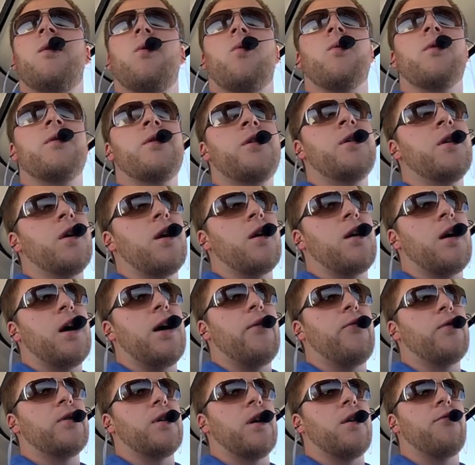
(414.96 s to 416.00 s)
or any
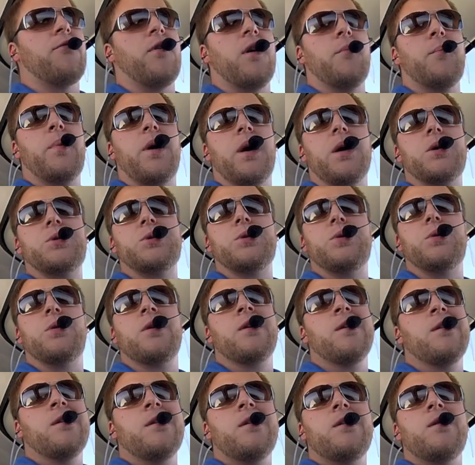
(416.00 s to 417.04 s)
aircraft with the airframe parachute,
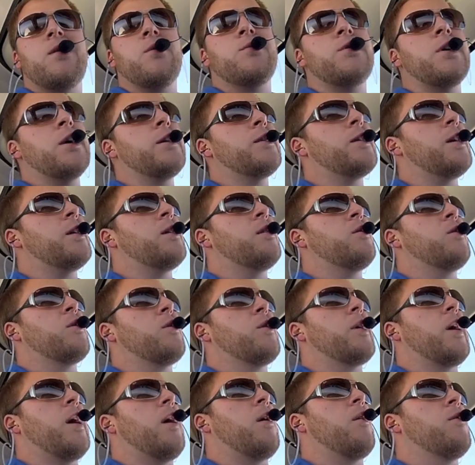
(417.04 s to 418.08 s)
take that
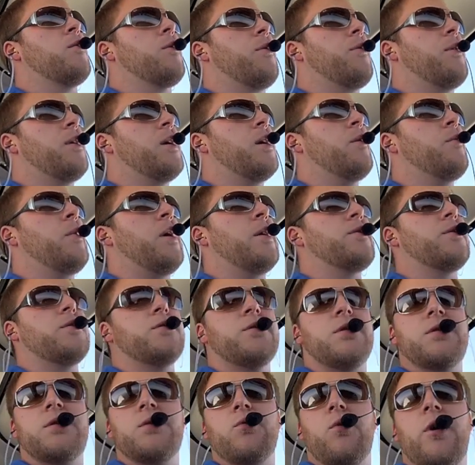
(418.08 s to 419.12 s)
into account. Think about the
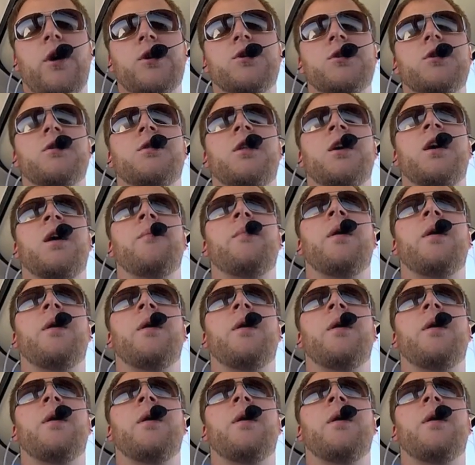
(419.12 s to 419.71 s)
situation. Think